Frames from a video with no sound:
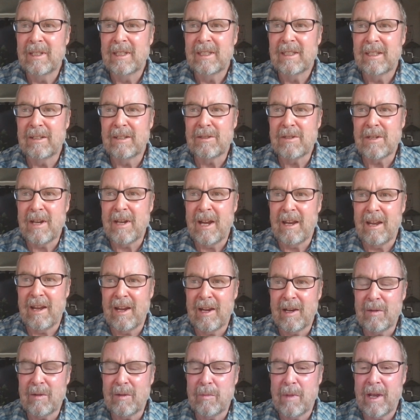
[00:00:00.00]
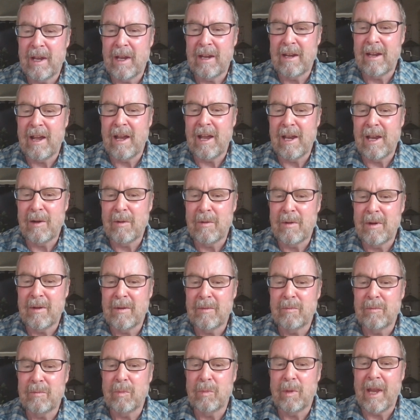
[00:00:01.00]
It's not like my Iowa
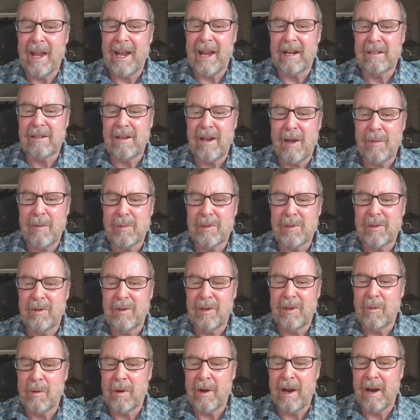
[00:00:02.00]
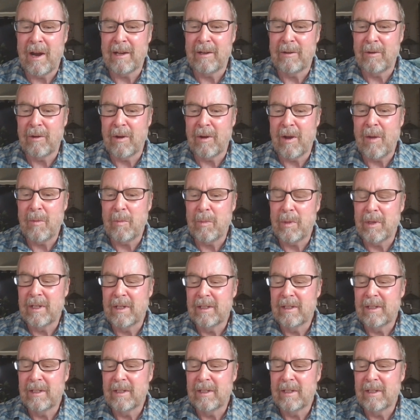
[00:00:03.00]
black topsoil where I grew up.